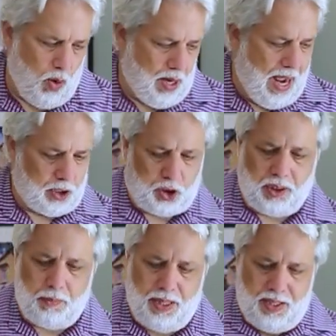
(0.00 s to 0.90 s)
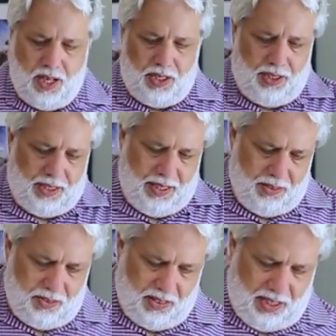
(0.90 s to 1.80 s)
won't actually be done in the
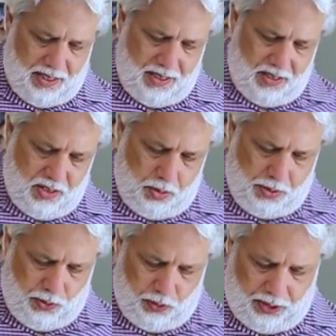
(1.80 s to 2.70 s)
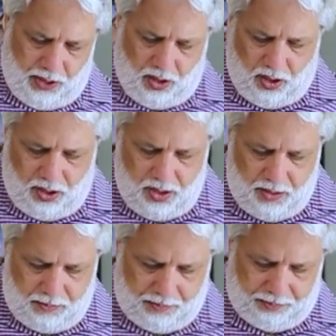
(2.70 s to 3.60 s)
inside. It'll be really hard.
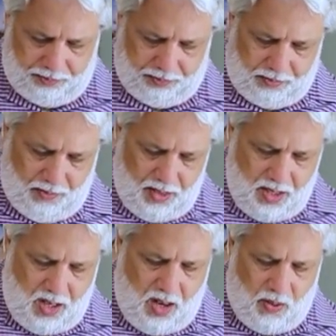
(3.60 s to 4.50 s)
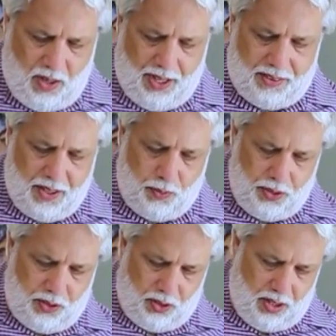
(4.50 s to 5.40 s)
All right, then when
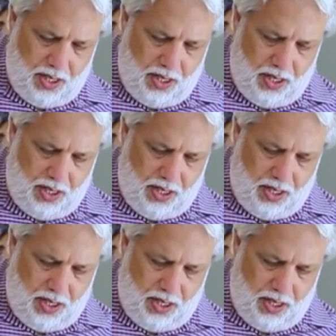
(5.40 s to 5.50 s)
they're